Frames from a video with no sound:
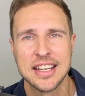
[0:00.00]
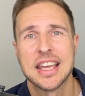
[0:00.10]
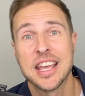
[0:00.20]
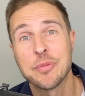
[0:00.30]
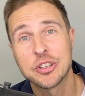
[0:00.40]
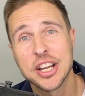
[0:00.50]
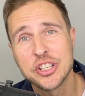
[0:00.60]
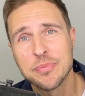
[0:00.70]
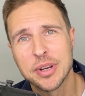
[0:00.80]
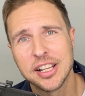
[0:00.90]

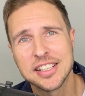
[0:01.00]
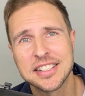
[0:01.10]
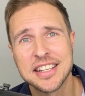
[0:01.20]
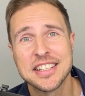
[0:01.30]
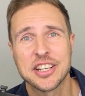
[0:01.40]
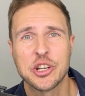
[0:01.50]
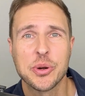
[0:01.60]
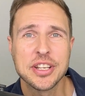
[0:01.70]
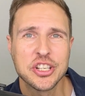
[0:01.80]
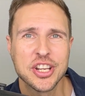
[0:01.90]
Immigration policies are
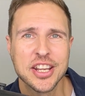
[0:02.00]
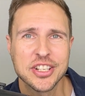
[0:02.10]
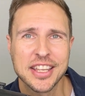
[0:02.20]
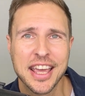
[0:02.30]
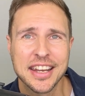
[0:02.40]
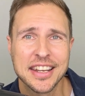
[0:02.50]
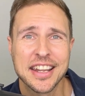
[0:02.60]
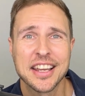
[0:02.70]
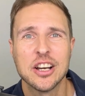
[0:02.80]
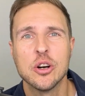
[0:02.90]
going to change in
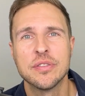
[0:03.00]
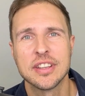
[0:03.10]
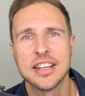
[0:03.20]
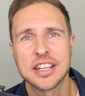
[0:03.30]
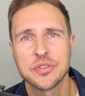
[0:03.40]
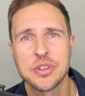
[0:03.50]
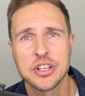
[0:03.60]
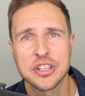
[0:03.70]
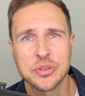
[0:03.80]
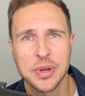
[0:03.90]
Canada over the next few
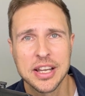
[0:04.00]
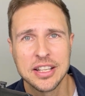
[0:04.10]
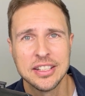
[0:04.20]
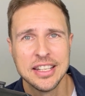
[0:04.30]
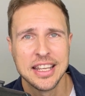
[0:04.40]
years as well.